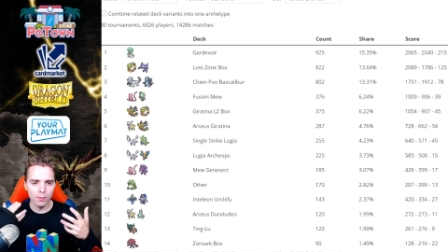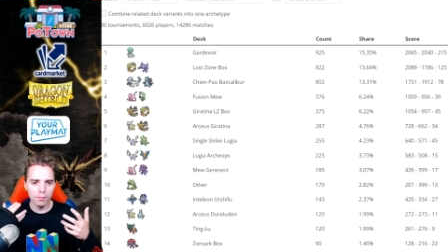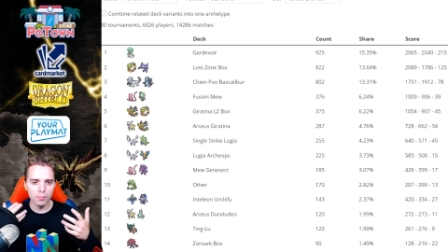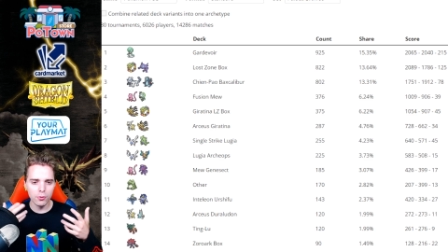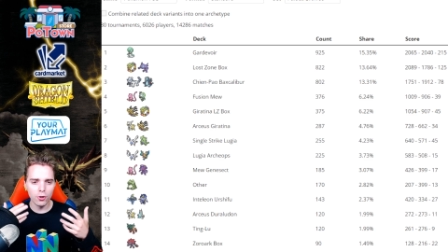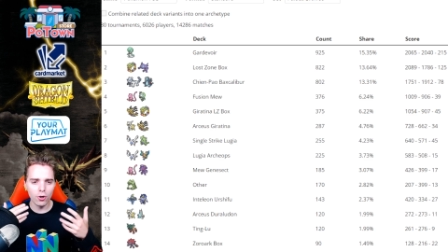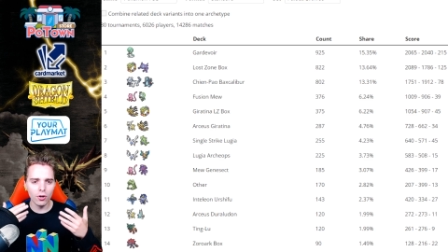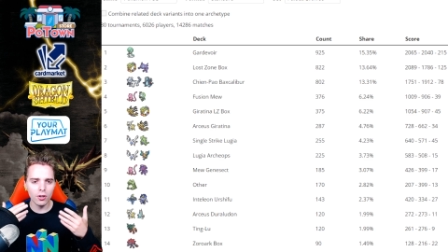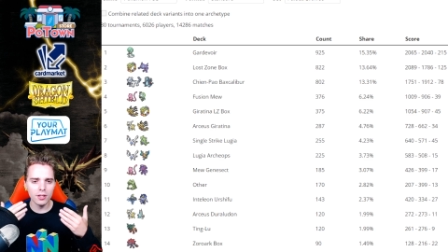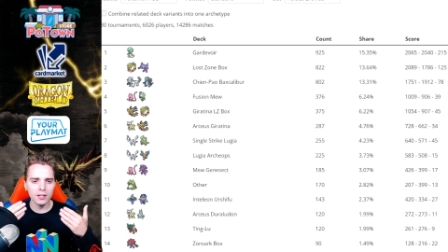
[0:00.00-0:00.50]

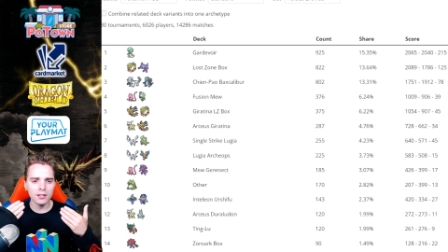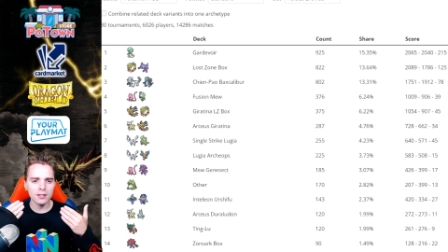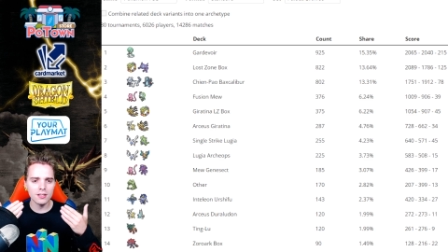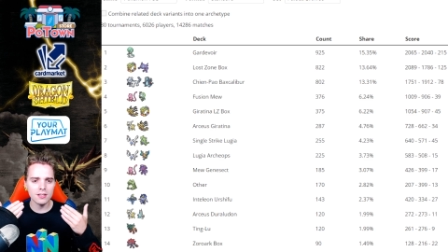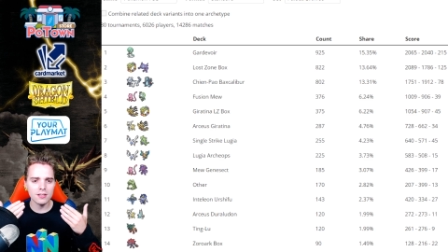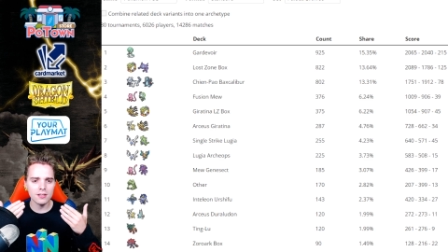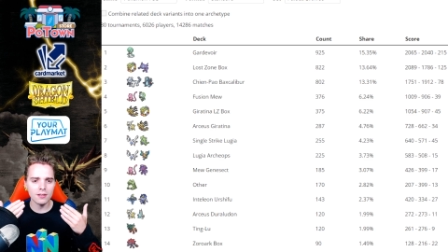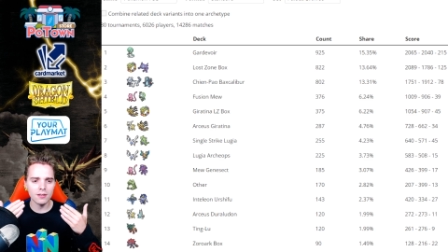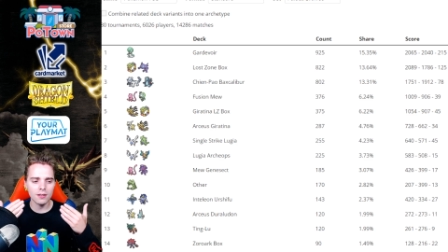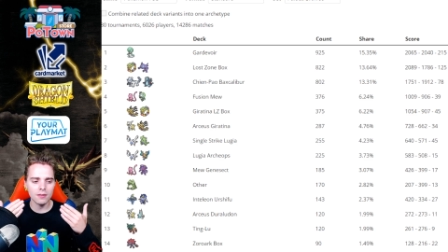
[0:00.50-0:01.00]
purely
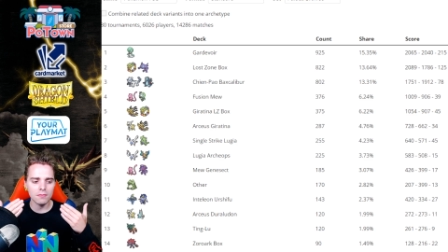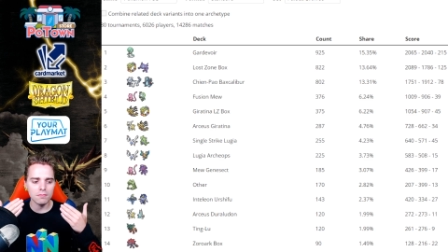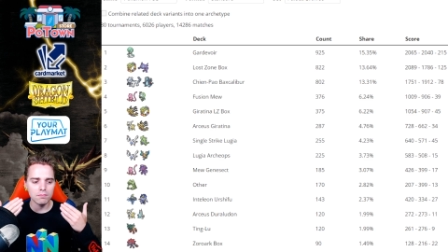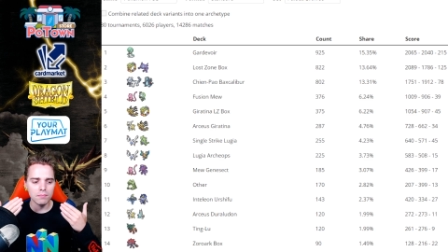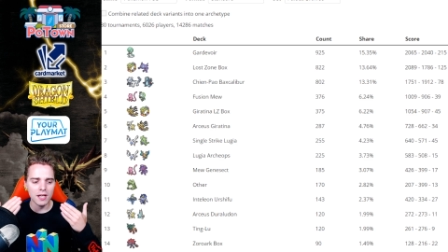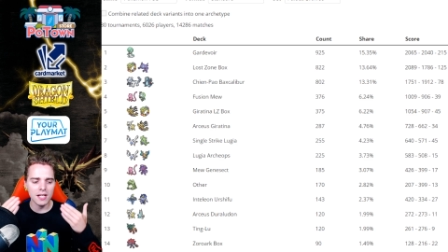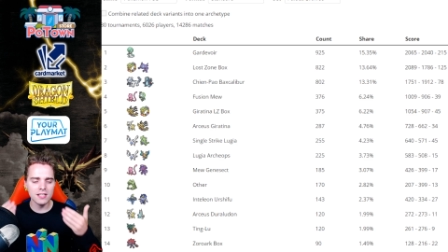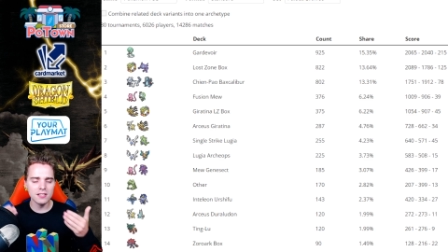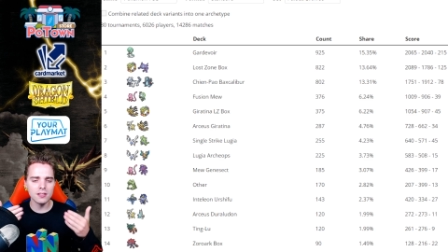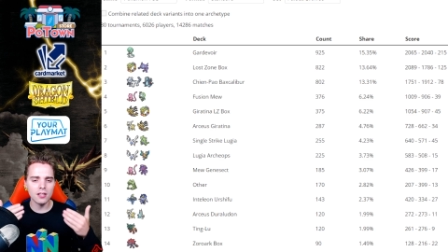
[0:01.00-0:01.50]
the, uh,
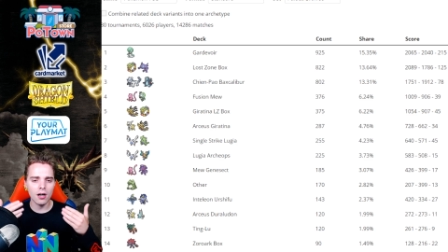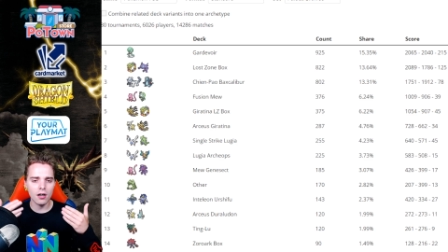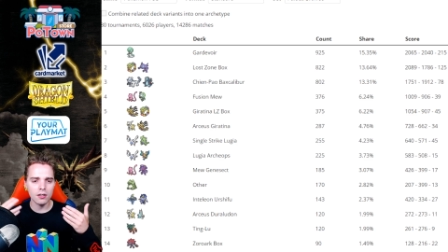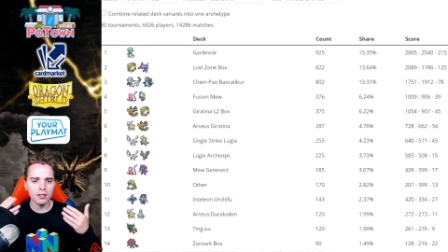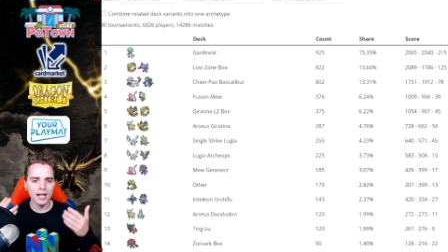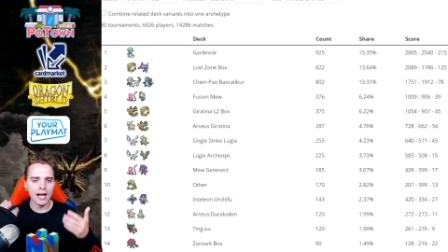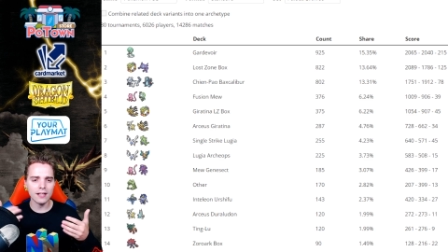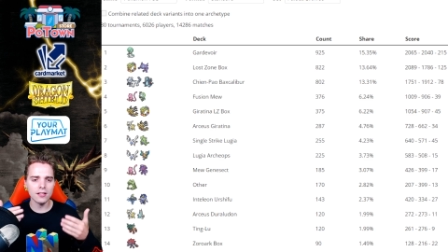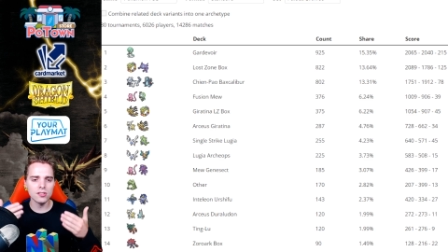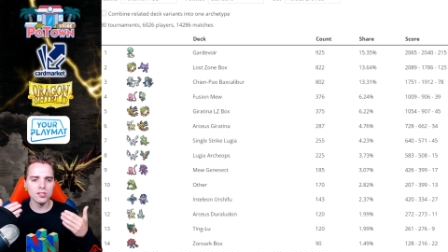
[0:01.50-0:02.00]
base their
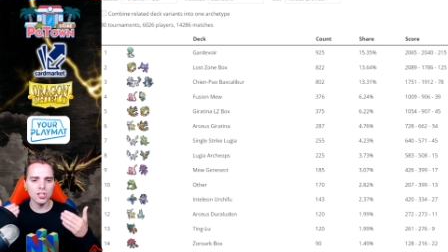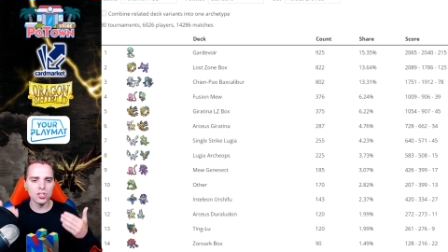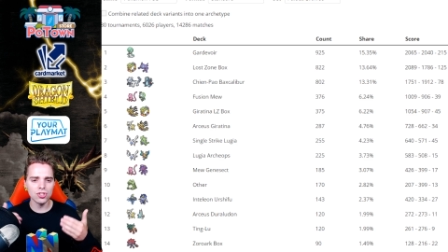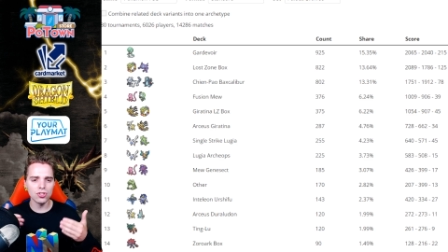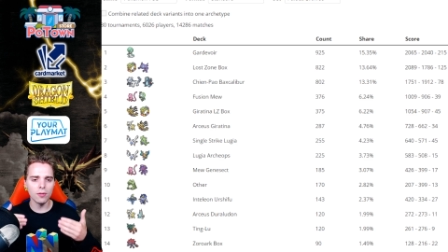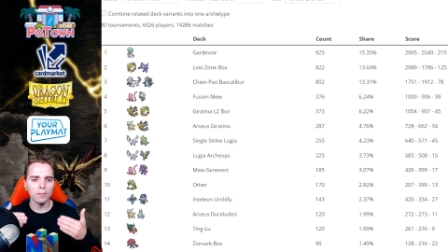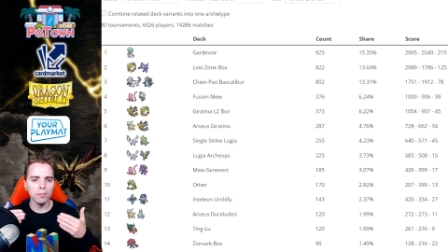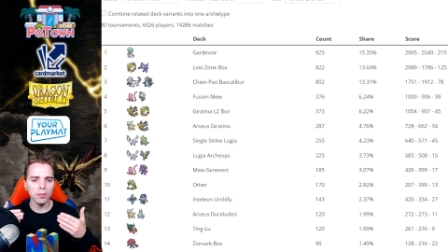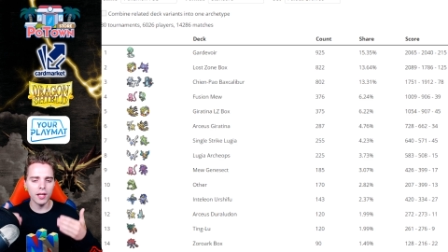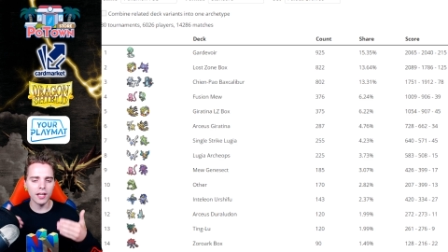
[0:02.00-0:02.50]
deck decision
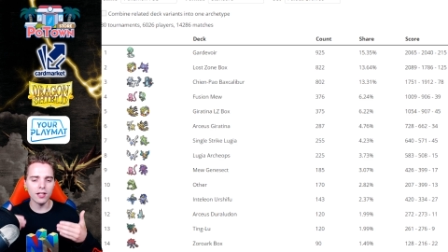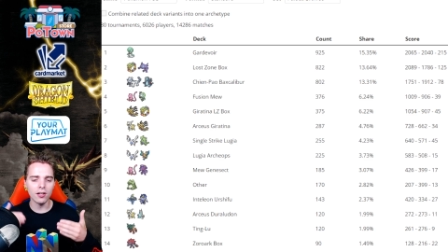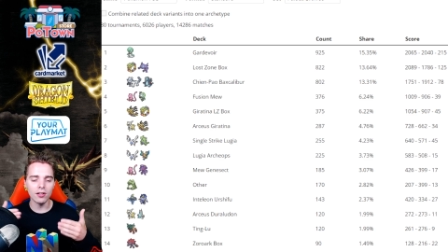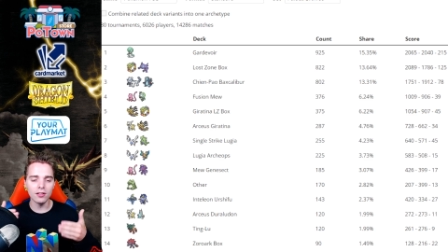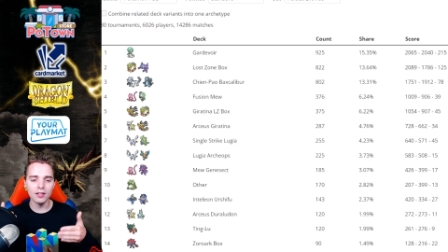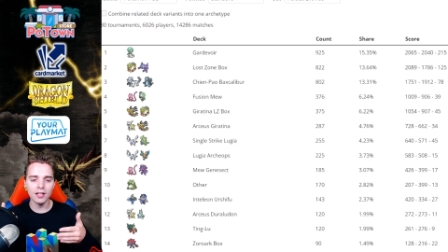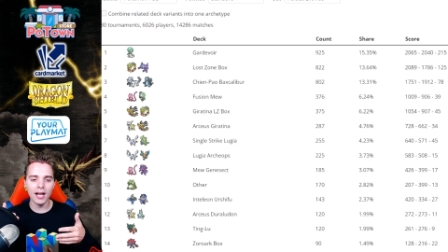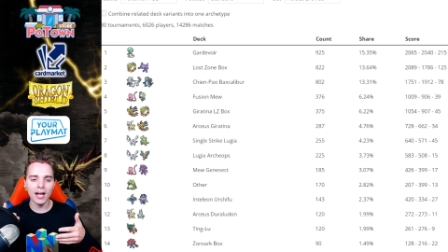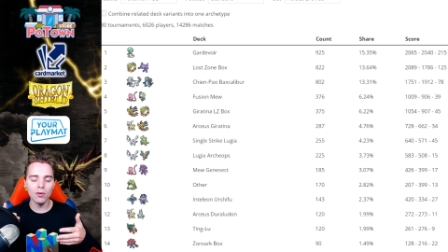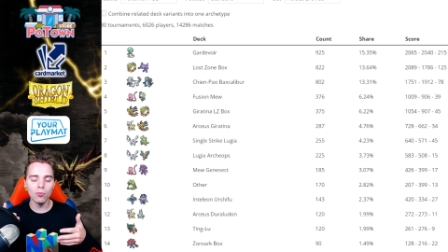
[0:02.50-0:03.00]
on playing
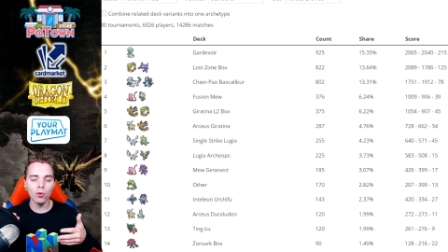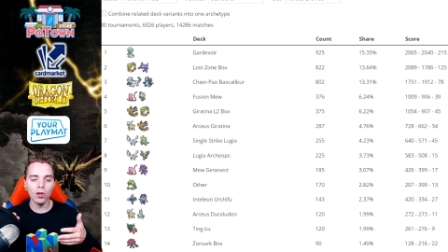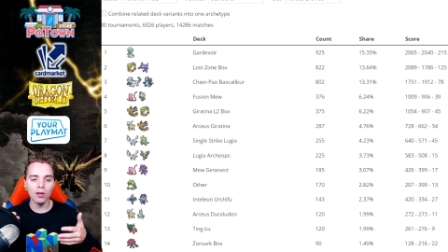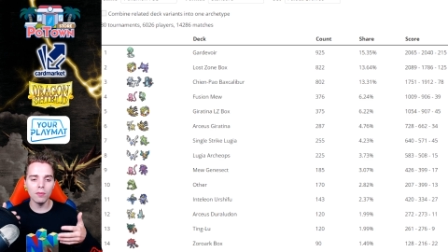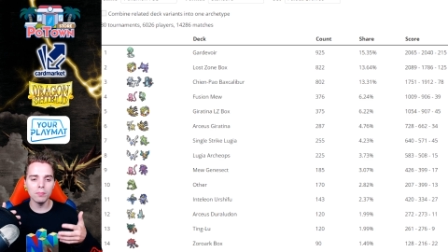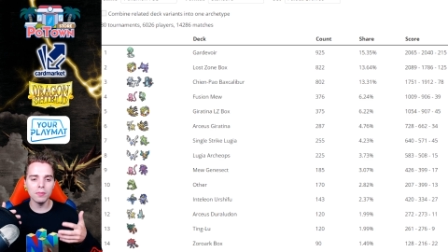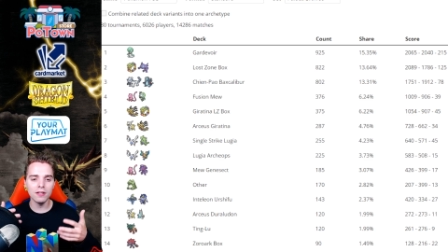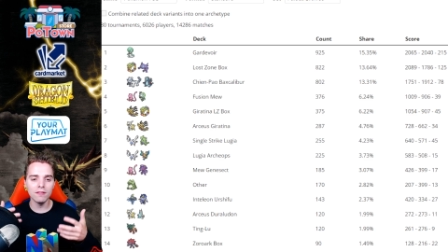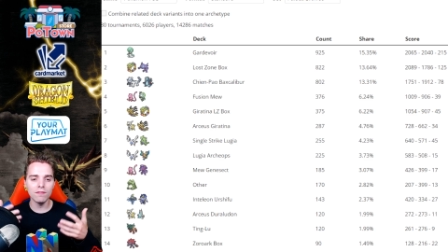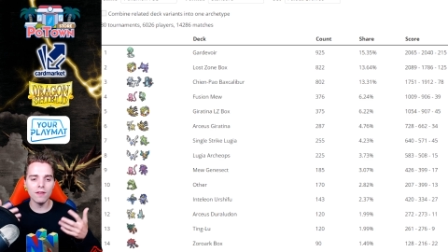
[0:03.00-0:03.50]
online will
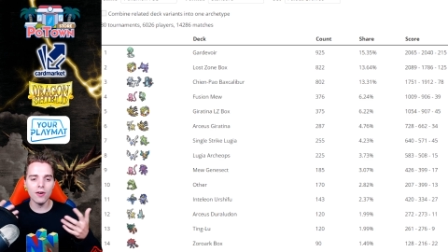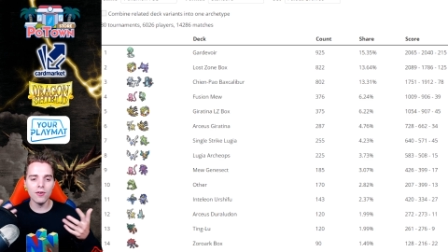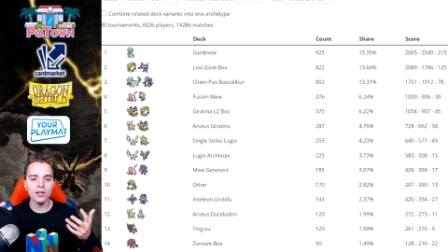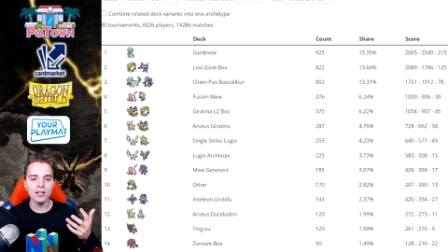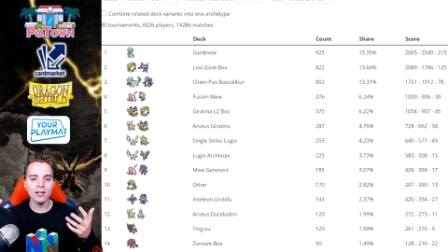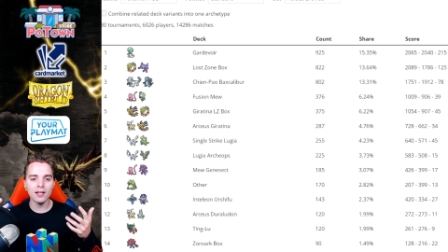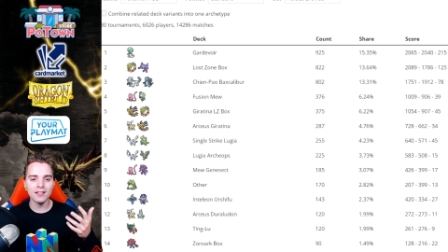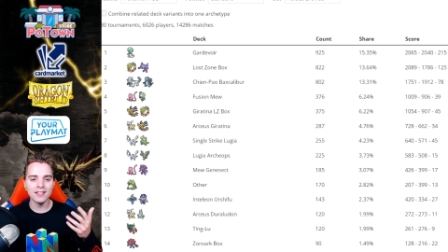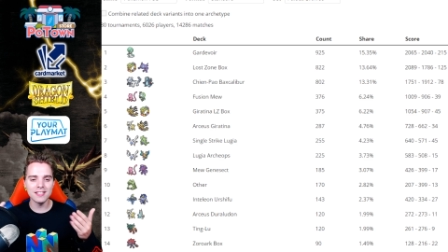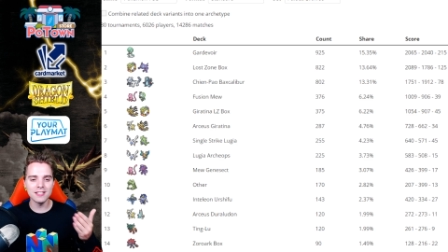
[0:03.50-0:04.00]
be
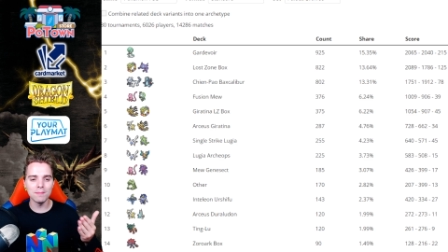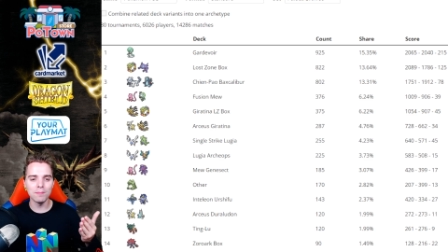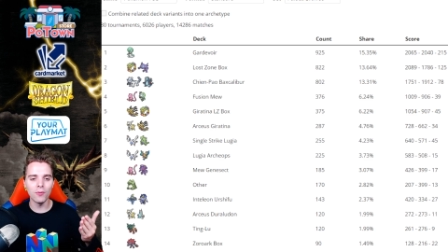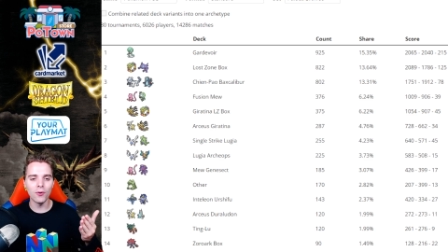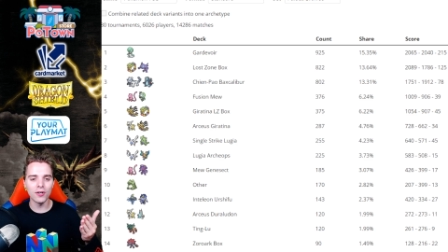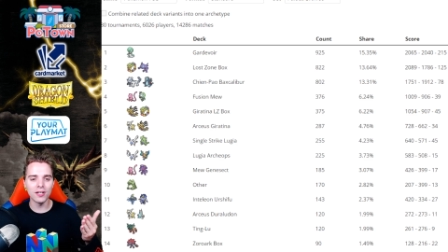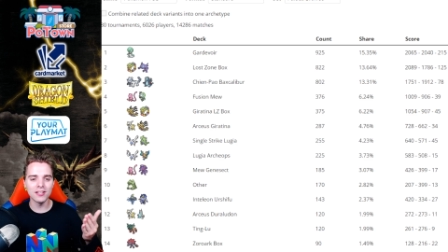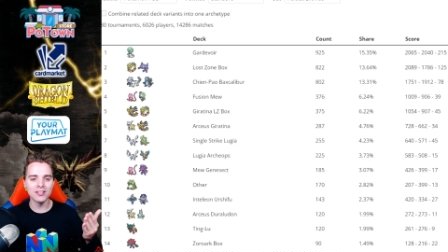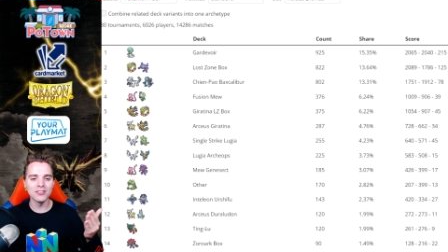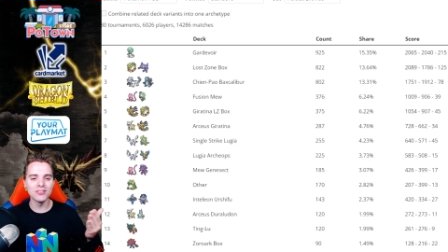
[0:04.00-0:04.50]
very uh,
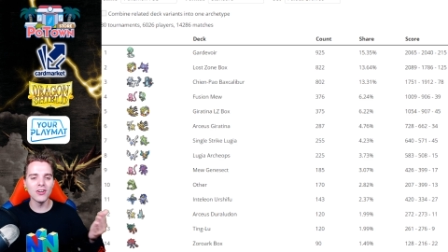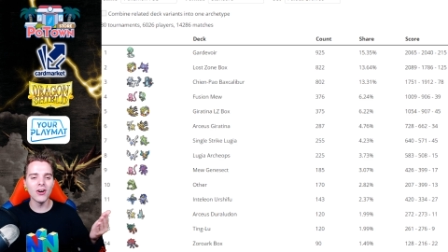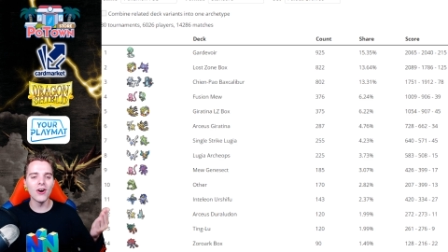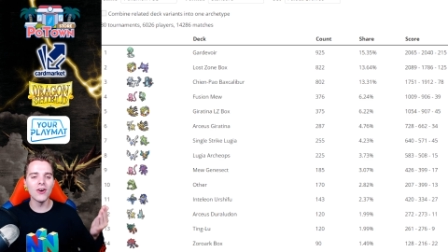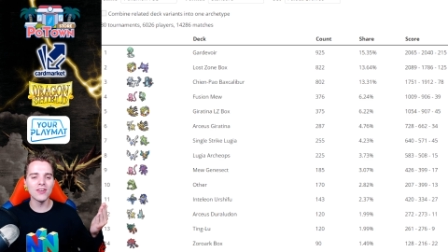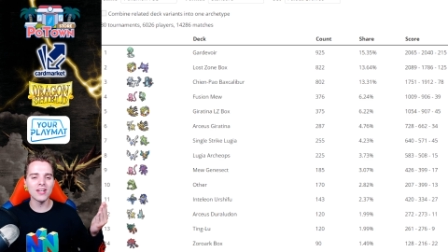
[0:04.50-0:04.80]
disappointed to know